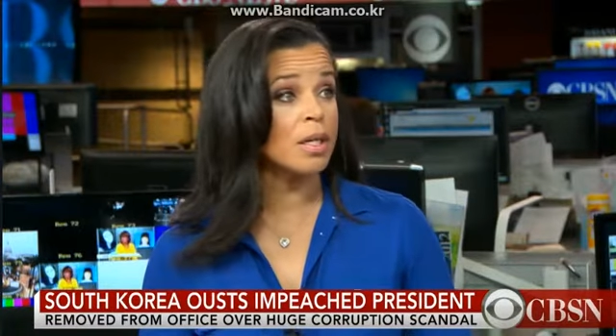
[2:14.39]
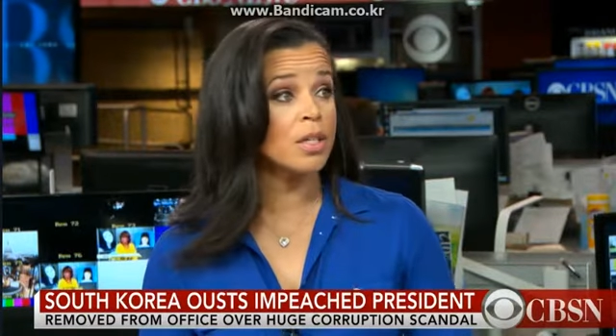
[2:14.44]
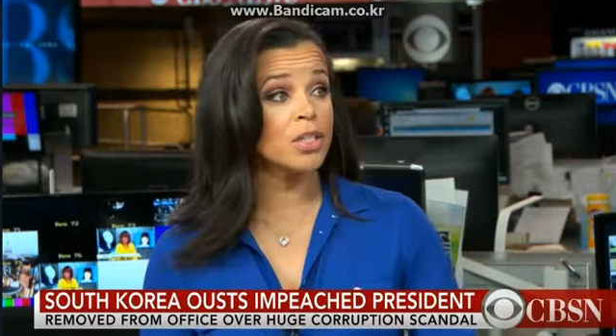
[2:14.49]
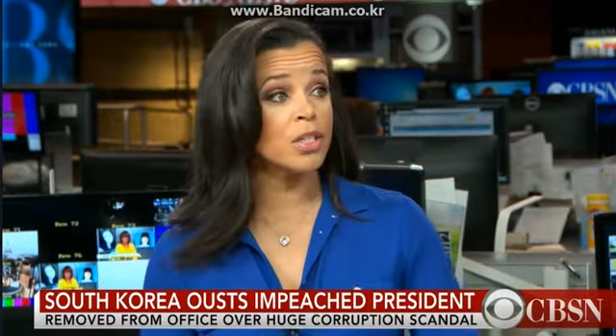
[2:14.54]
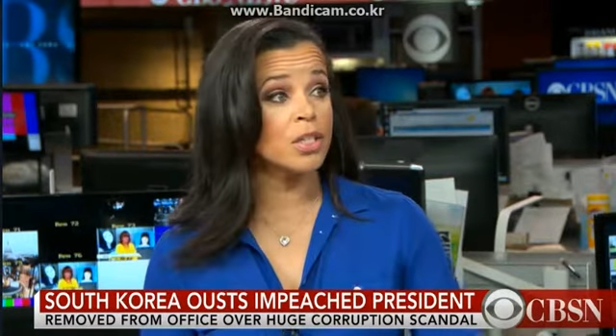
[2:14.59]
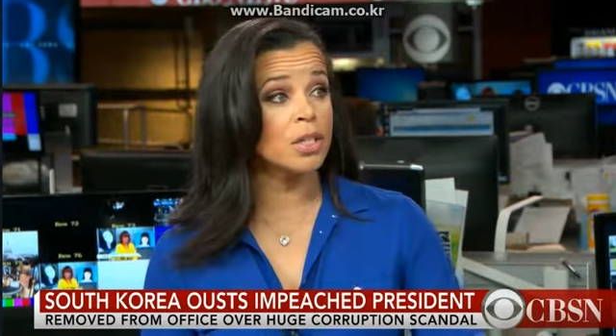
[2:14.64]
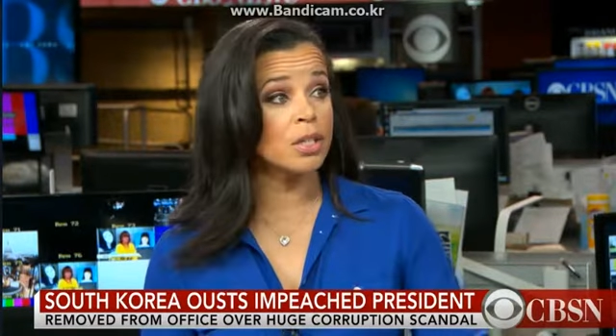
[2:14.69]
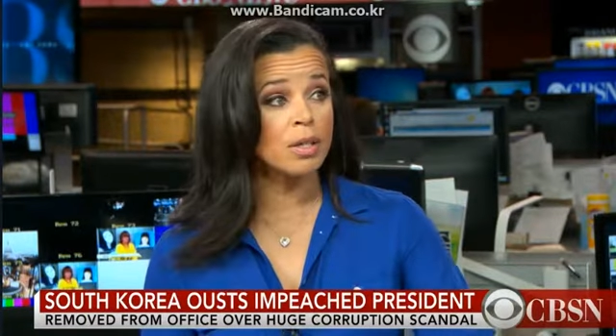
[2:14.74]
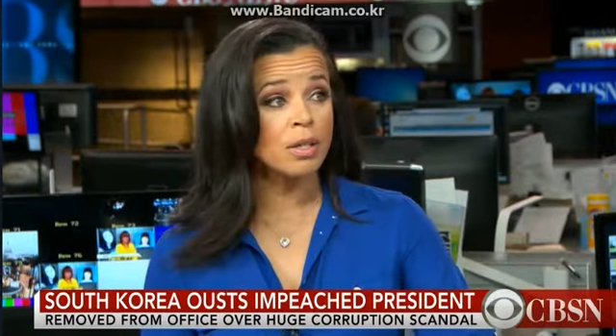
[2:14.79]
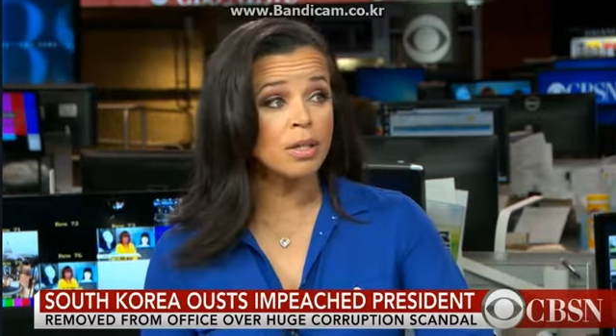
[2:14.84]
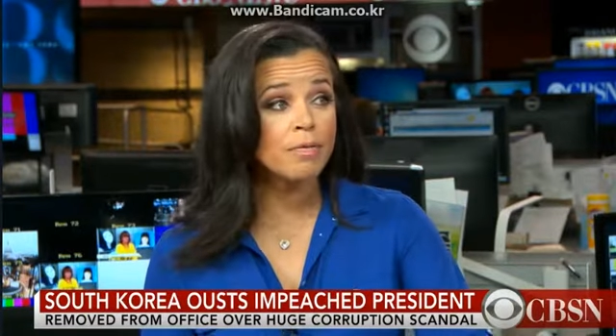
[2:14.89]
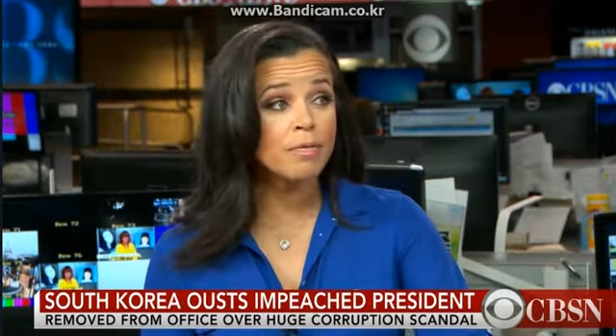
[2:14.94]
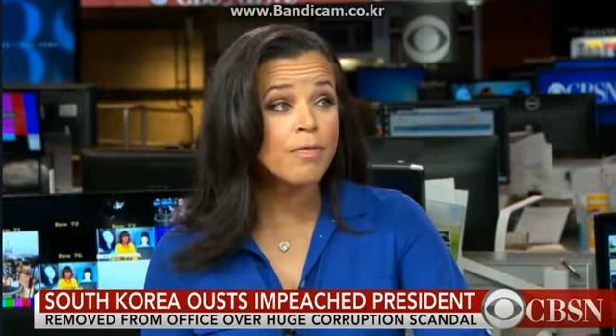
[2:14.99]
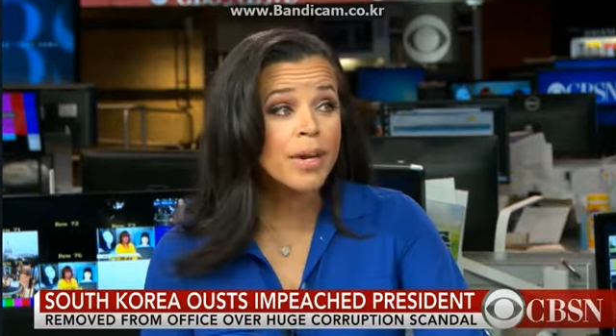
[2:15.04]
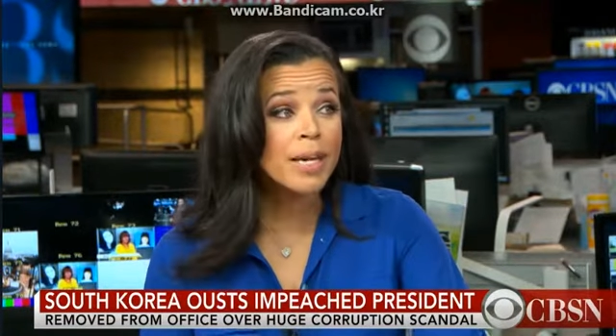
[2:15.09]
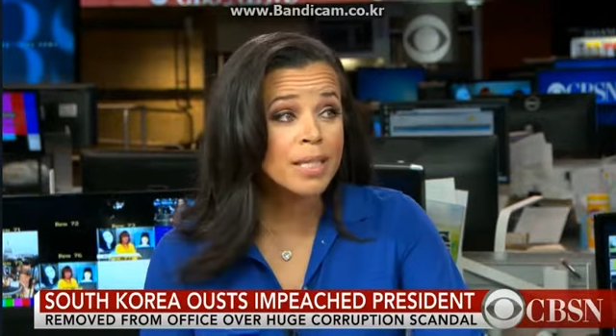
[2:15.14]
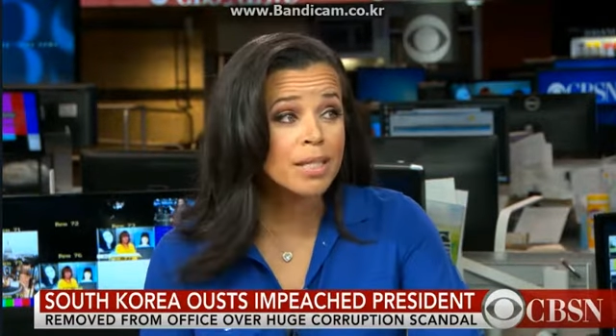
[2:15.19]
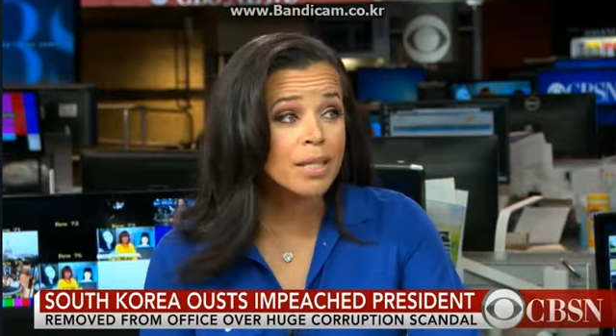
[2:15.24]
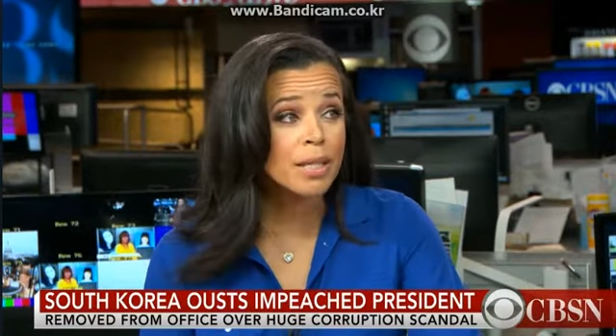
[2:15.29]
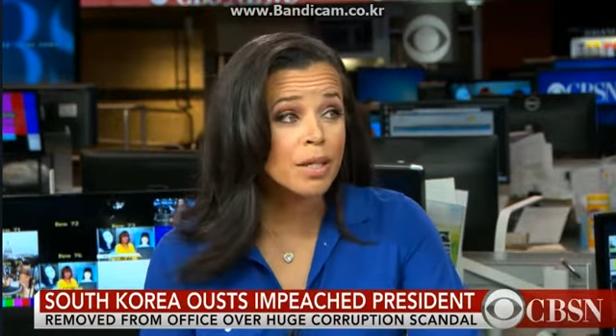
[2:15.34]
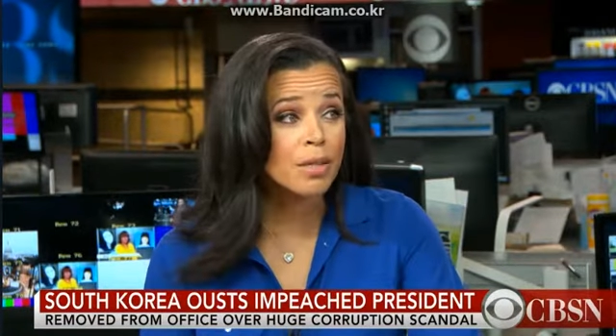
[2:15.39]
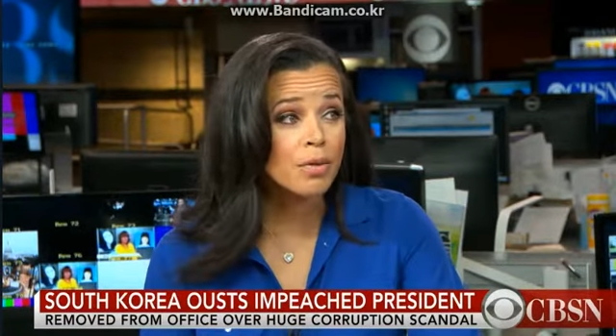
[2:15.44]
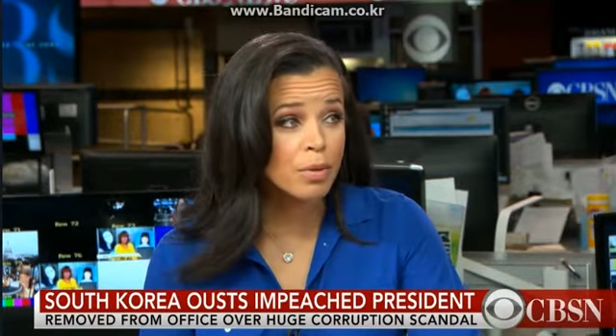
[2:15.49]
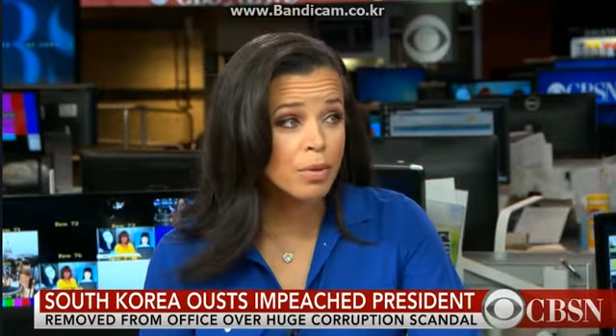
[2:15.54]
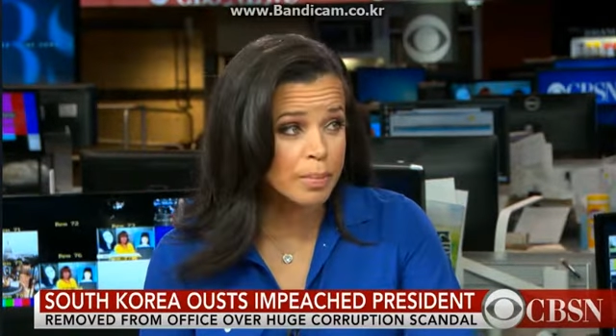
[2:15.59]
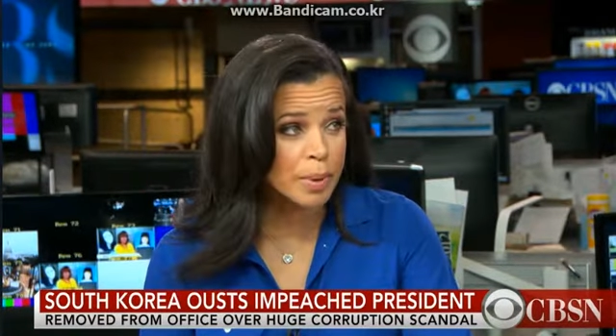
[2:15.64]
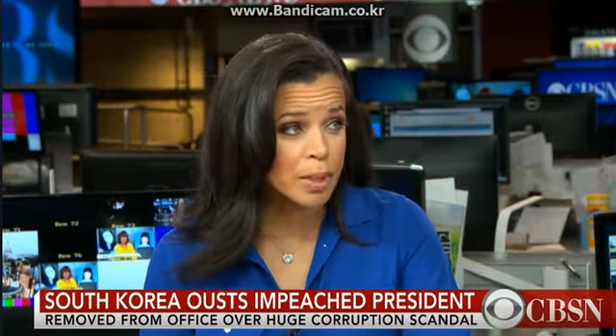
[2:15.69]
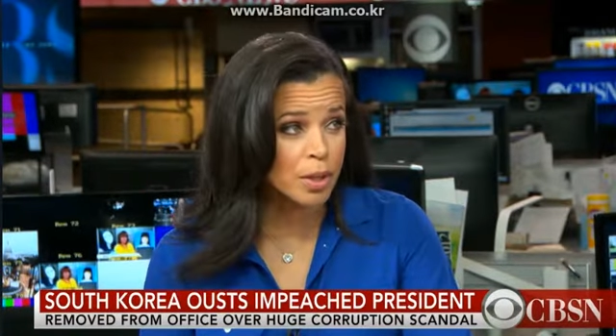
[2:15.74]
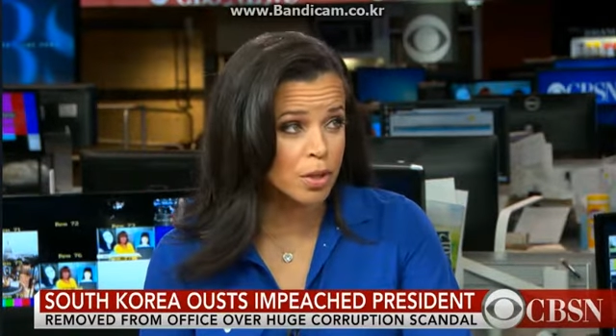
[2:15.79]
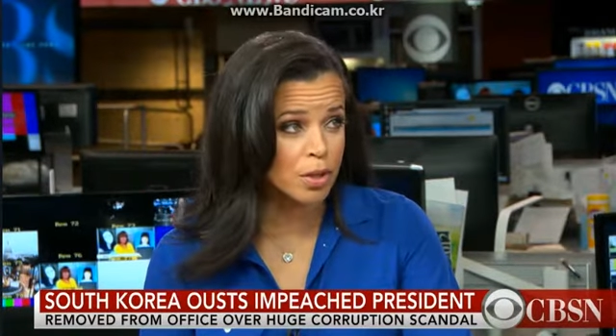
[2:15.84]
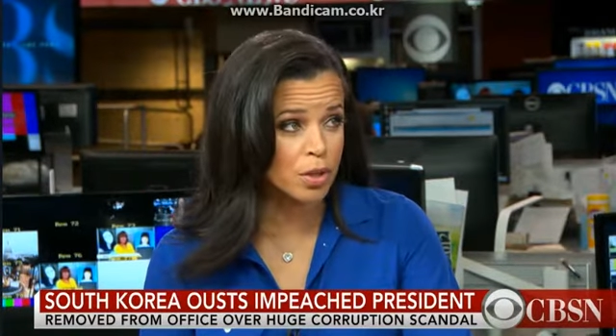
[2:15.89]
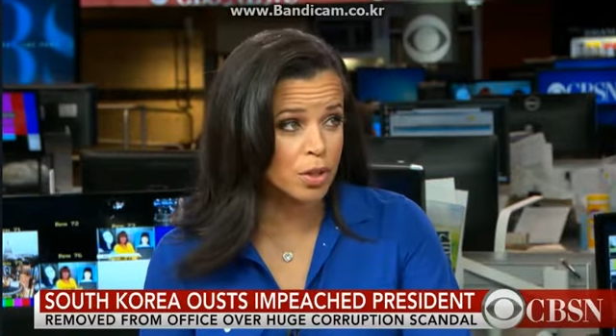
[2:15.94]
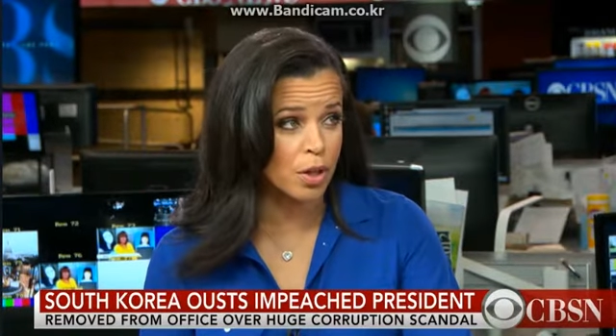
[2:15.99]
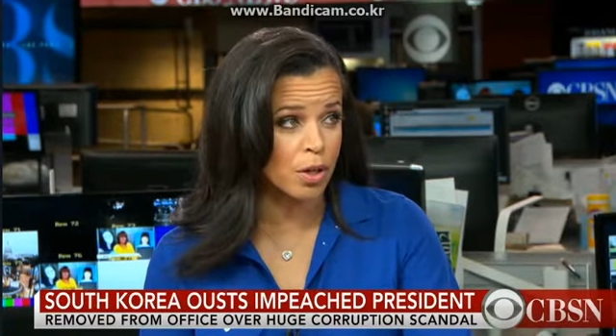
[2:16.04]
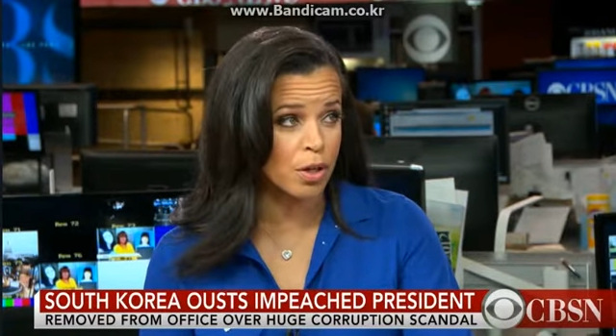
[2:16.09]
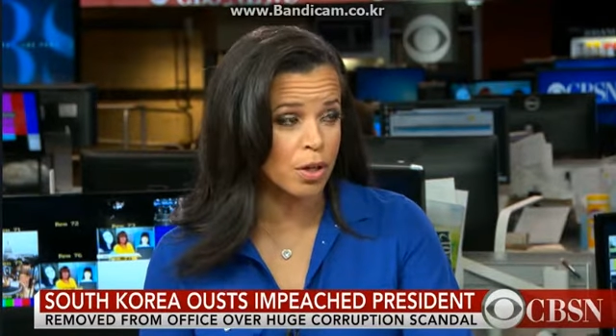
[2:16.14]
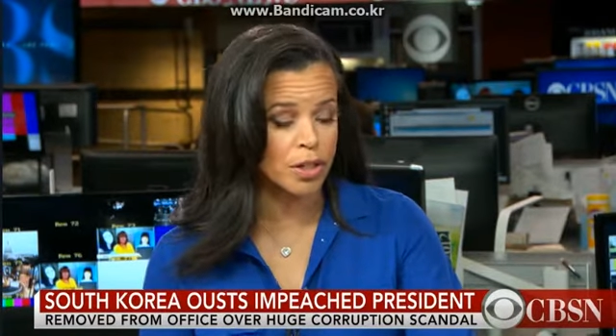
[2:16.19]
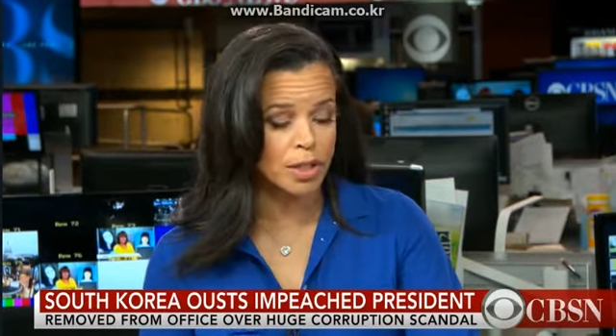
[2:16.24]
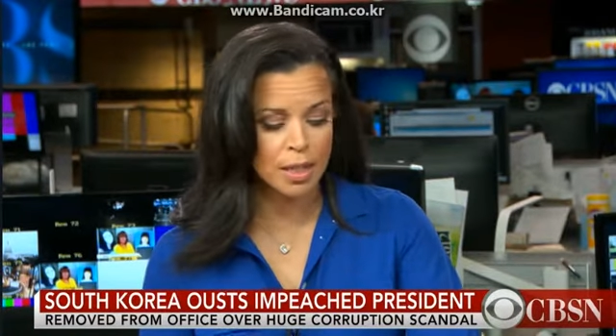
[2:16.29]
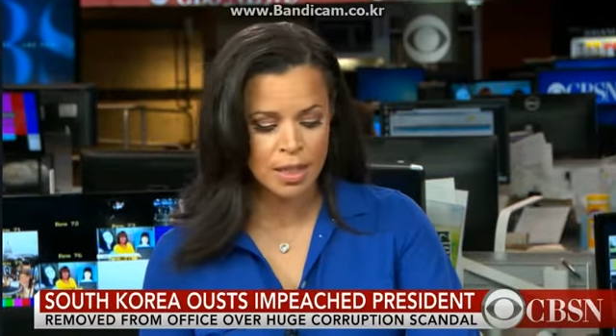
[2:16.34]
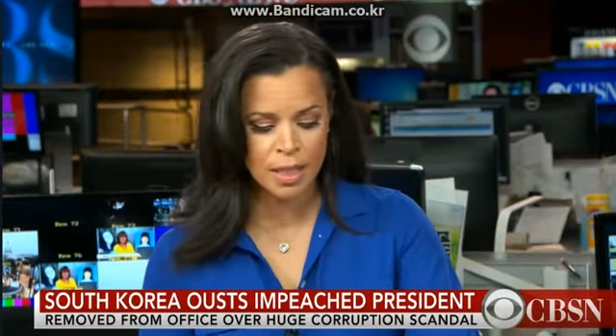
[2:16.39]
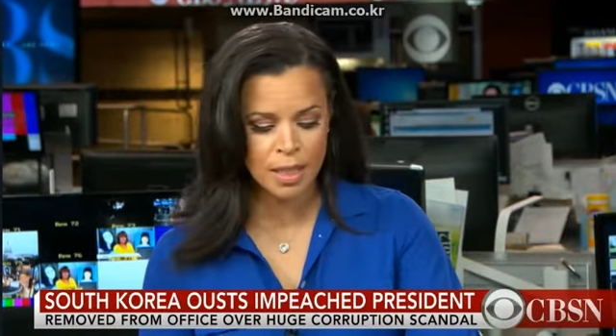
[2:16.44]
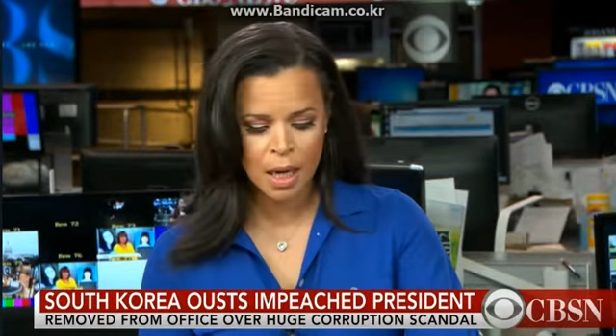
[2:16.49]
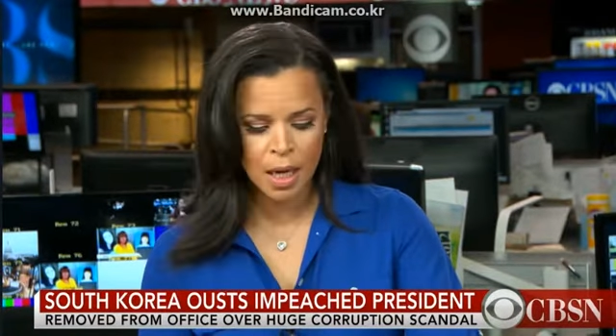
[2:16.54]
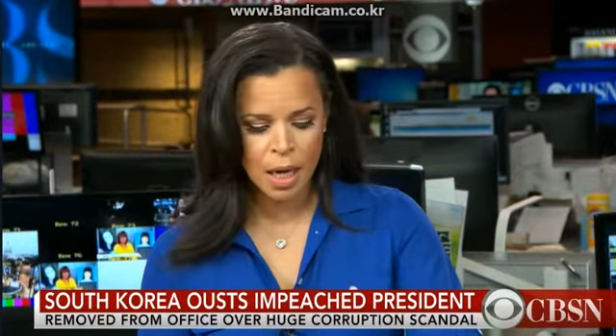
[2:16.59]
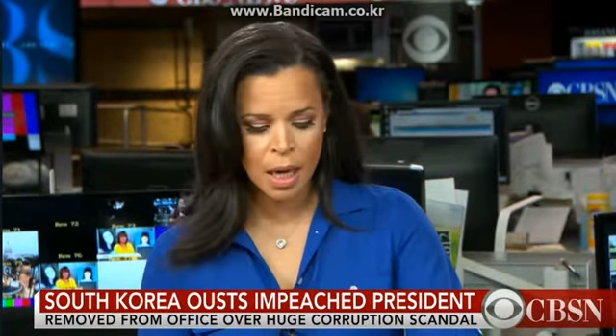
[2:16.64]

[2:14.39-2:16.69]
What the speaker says: She could face criminal charges.